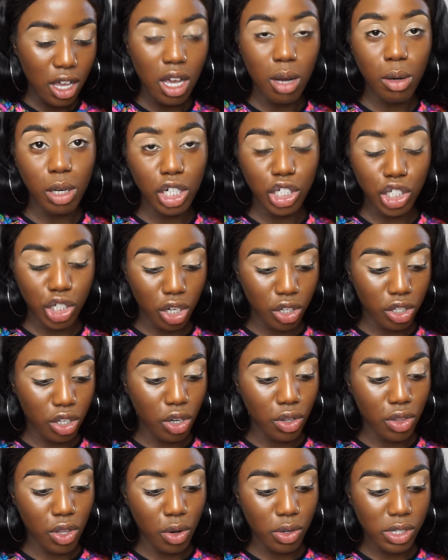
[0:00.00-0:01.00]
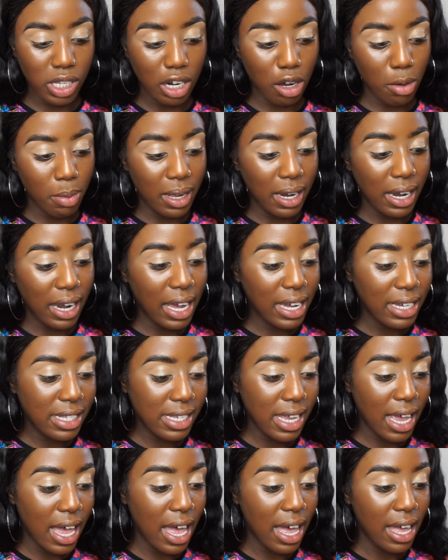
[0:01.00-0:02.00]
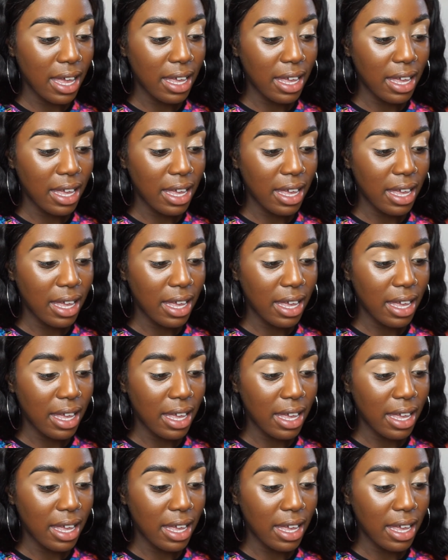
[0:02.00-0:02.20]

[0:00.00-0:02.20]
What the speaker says: I'm going to show you those a little bit later.